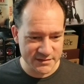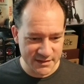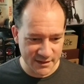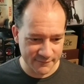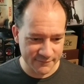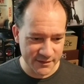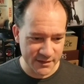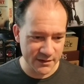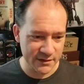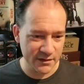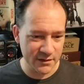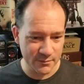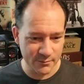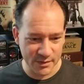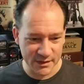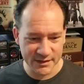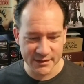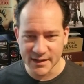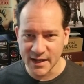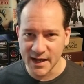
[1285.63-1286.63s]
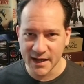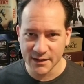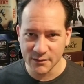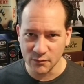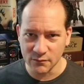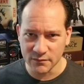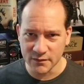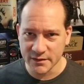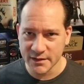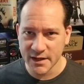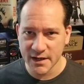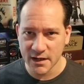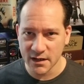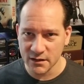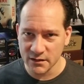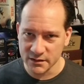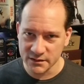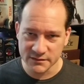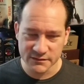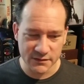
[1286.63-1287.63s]
stuff here, but not over
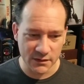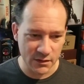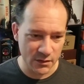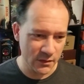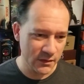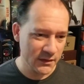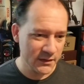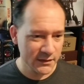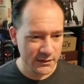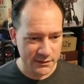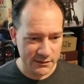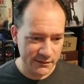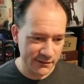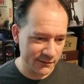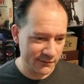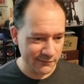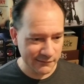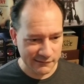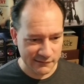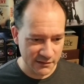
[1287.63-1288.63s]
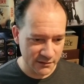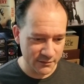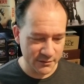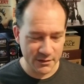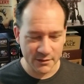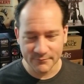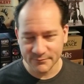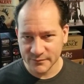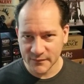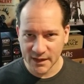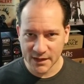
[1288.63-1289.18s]
there. And so I don't know.